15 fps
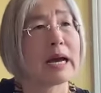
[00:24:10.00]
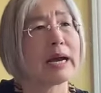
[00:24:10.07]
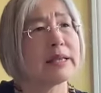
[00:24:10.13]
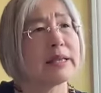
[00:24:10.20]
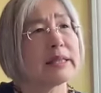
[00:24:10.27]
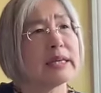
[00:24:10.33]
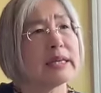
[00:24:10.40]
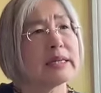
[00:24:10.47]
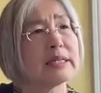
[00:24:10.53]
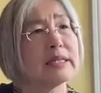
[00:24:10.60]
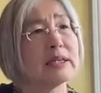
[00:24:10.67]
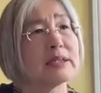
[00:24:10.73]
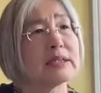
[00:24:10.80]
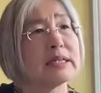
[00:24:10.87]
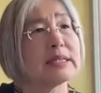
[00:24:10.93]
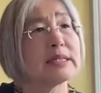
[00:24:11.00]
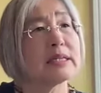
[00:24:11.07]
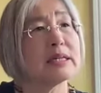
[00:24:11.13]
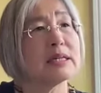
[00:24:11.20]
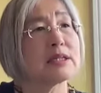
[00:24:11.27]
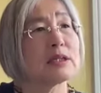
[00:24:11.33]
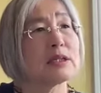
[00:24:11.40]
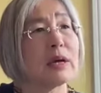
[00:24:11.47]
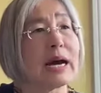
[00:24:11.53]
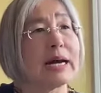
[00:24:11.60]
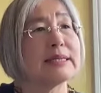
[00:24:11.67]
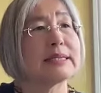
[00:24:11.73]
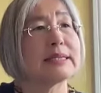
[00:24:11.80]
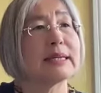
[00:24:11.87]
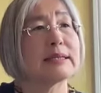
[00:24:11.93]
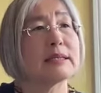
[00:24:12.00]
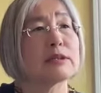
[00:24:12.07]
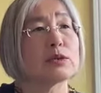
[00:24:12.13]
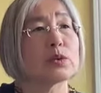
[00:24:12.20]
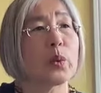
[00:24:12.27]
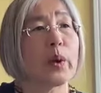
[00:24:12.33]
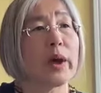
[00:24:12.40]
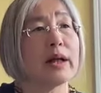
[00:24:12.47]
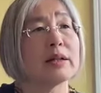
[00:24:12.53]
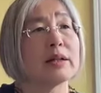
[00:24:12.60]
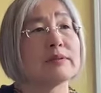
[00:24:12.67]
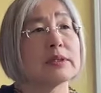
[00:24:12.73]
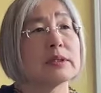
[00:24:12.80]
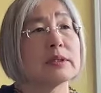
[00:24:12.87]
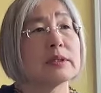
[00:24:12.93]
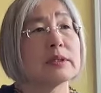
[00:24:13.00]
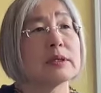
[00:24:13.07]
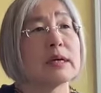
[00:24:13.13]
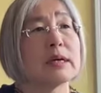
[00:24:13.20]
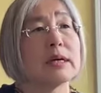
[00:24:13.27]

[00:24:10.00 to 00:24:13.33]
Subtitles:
I think, this is, I said 12